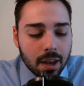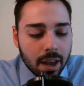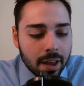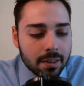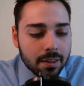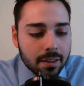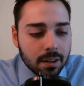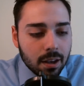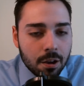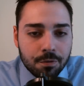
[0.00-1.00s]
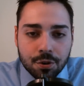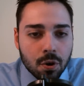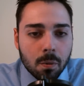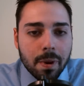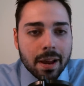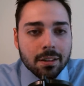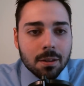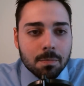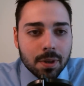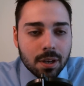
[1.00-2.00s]
And if you go back to
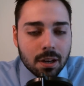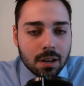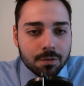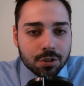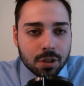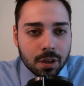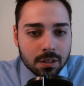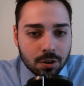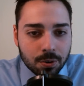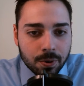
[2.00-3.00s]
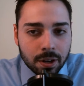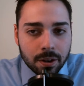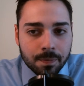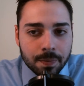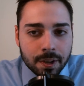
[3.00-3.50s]
the beginning of his career,